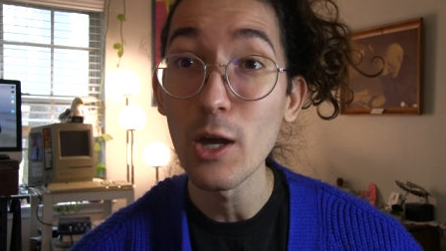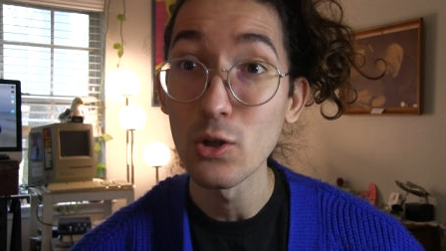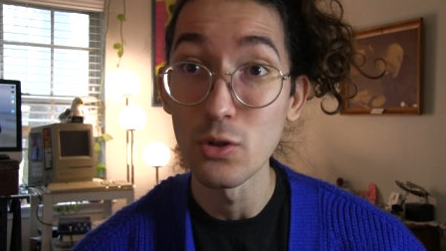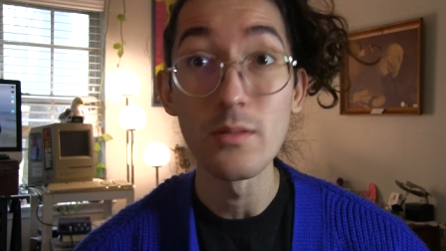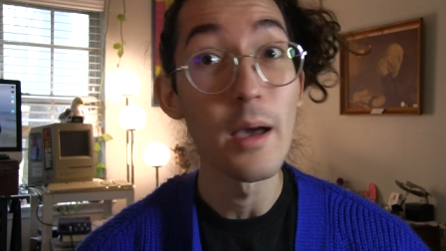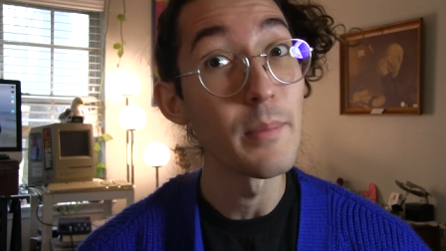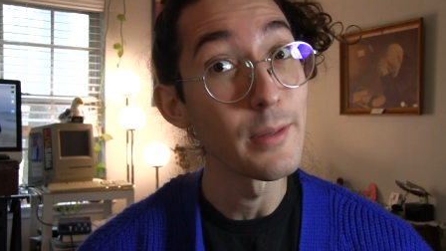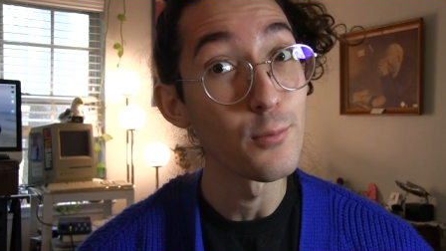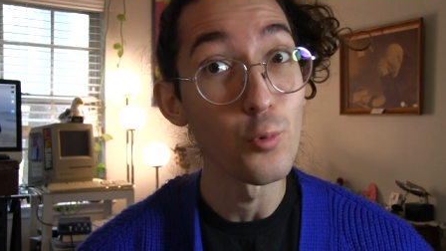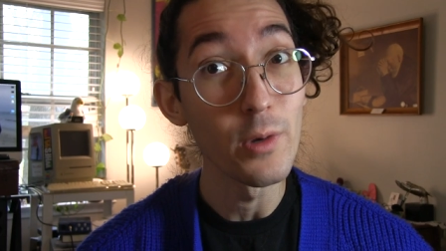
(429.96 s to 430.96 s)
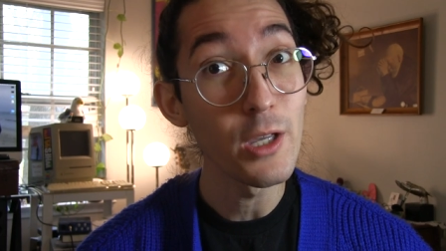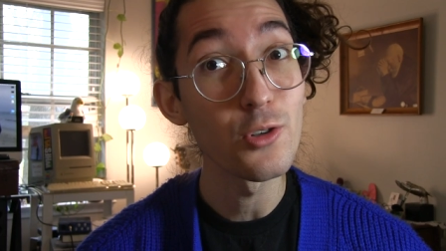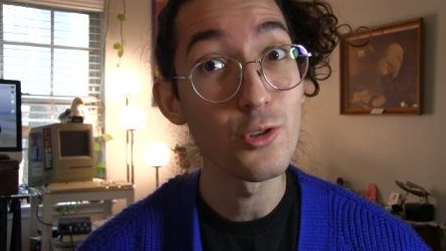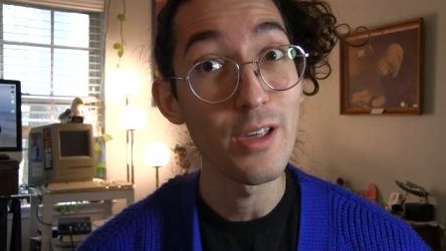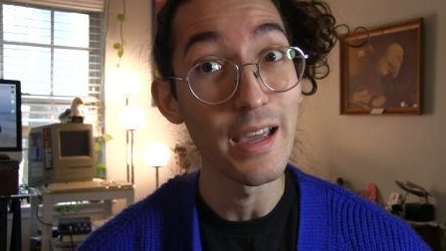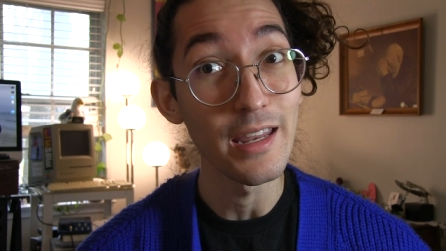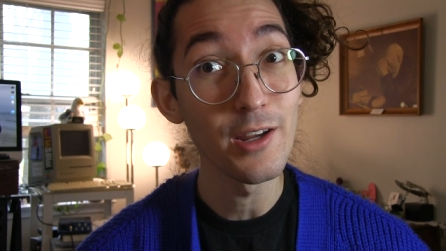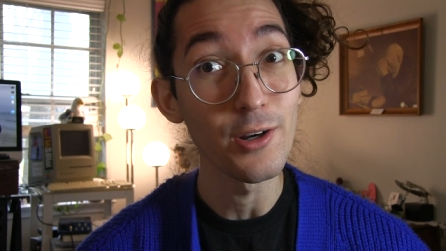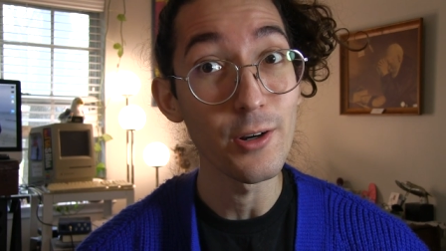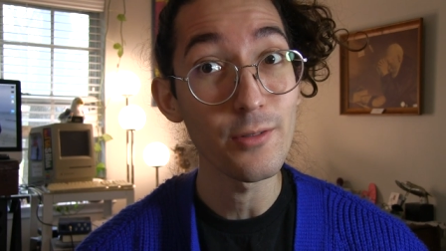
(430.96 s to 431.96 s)
I could, I mean, we could do that
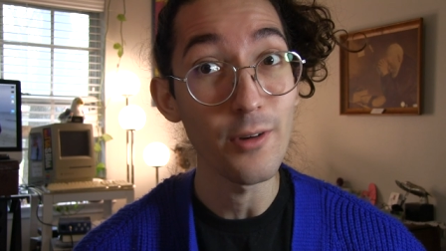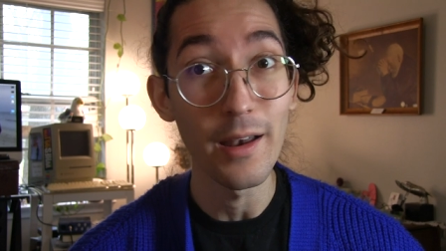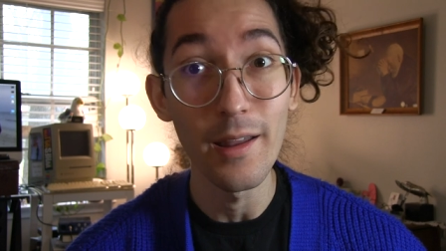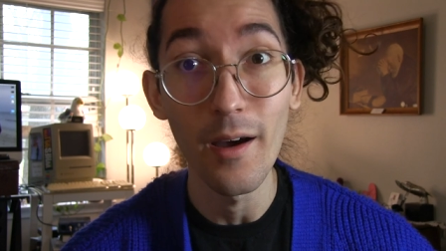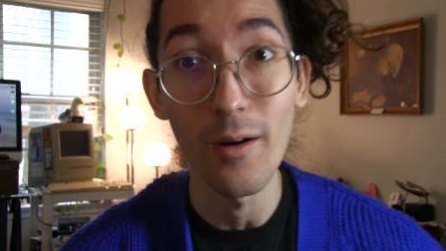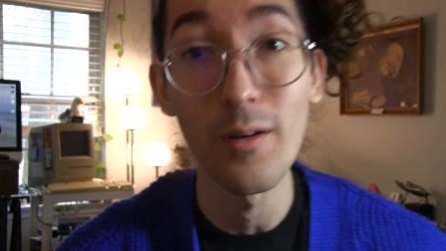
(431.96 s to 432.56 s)
here right now.